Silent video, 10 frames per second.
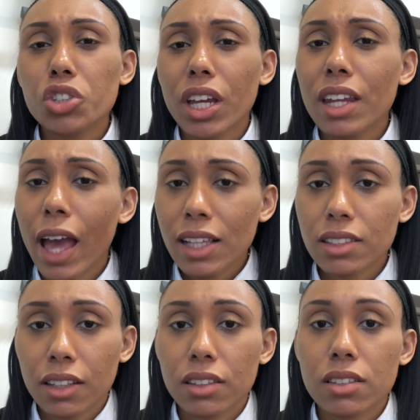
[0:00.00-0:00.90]
in
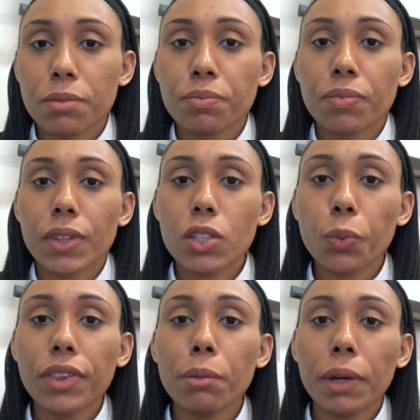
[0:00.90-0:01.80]
essence is
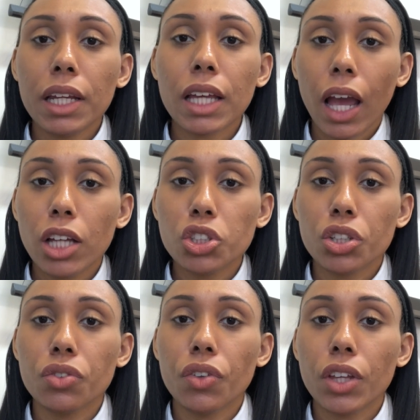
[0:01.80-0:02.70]
when the
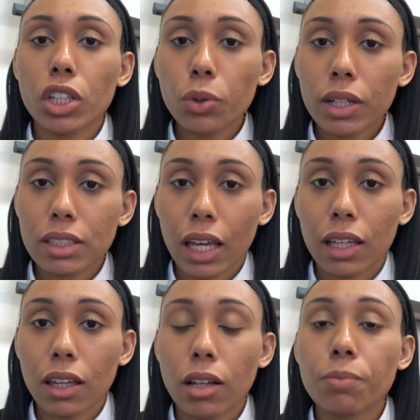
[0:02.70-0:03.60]
medication that you are
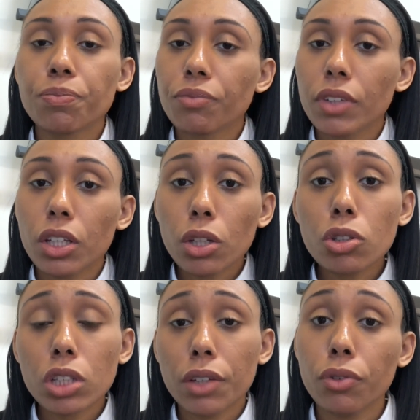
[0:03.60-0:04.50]
taking,
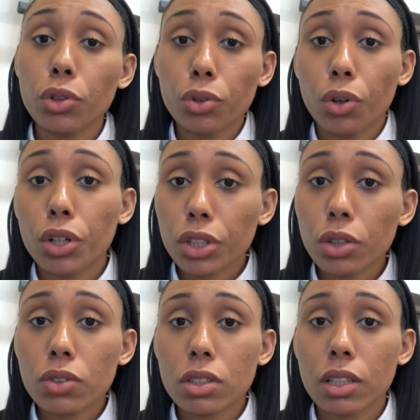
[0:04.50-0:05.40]
usually for your
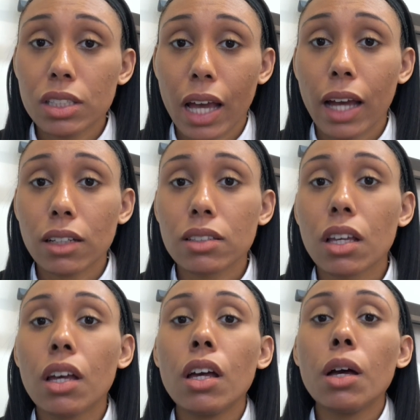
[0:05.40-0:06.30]
acute attacks,
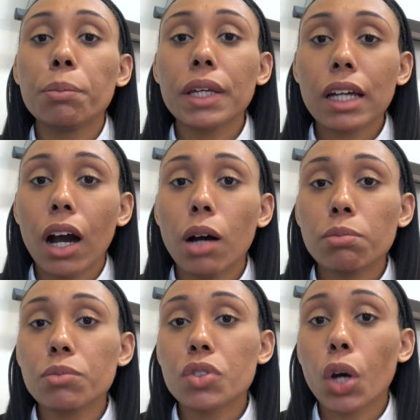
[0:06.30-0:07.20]

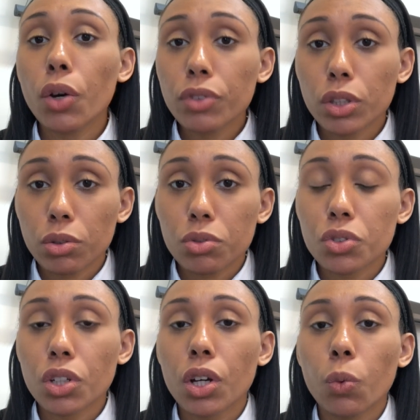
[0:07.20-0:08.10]
becomes
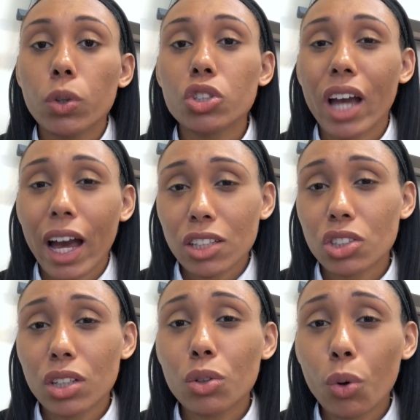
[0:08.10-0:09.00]
overused, which
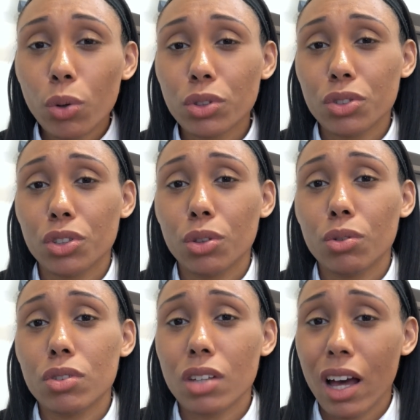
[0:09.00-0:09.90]
actually causes you
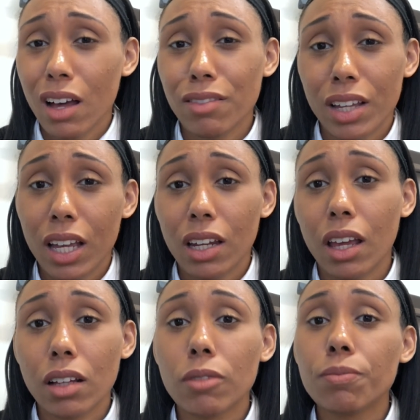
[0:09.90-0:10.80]
to have a
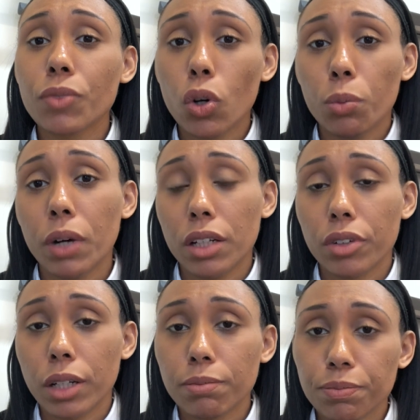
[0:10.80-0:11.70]
headache or
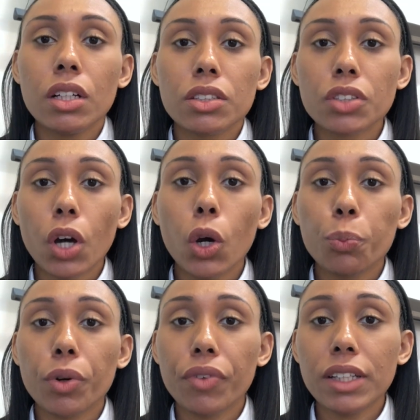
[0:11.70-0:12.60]
migraine. So
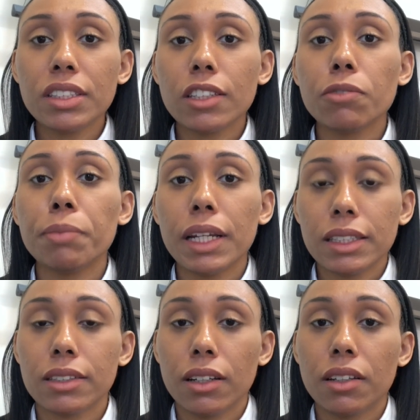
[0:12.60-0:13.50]
preventative
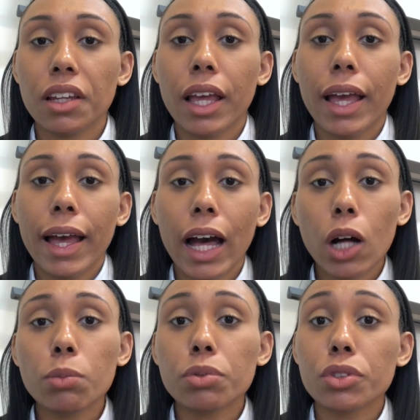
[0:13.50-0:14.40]
medicine
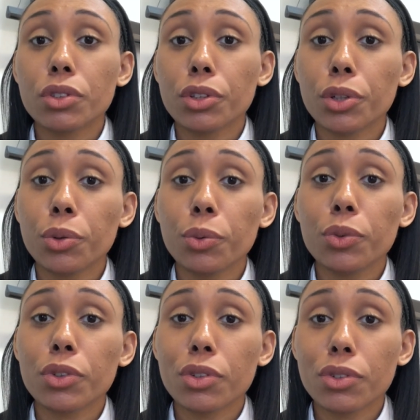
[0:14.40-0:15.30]
helps to
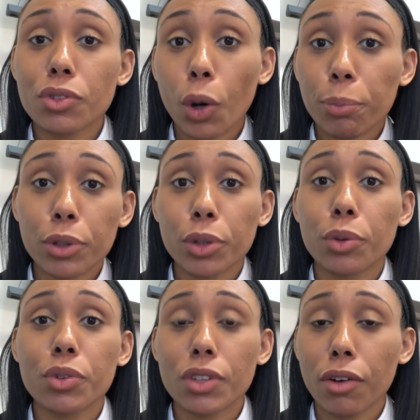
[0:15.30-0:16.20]
stop you
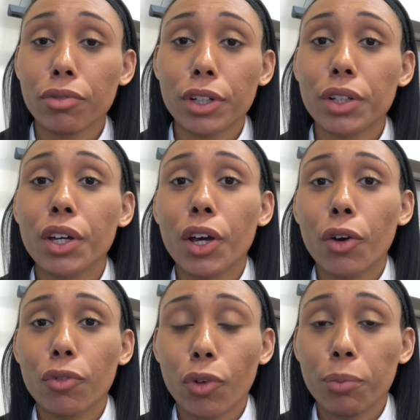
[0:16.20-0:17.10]
suffering
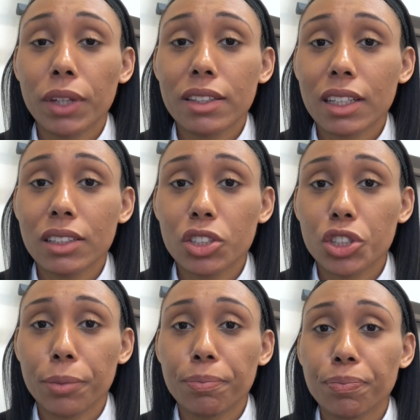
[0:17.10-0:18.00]
from this
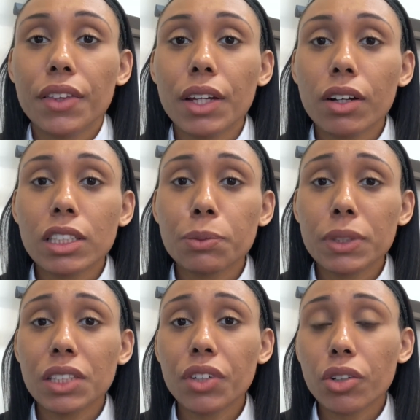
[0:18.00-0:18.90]
condition. There are
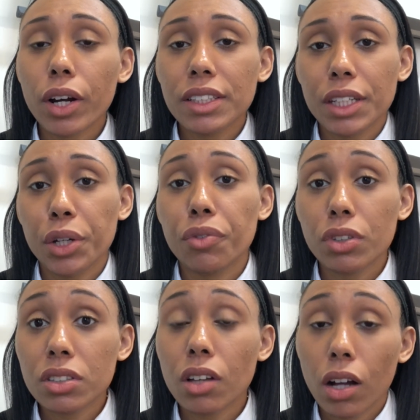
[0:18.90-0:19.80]
specific criteria for
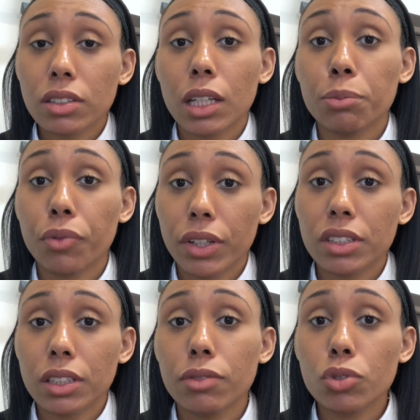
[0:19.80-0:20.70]
starting
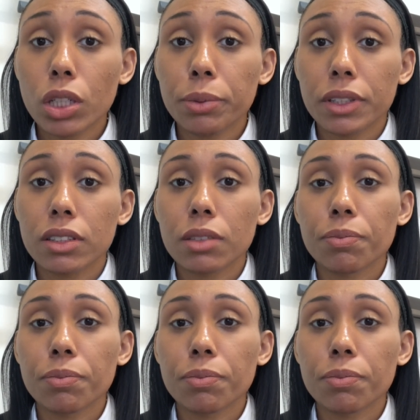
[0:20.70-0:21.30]
preventative treatments.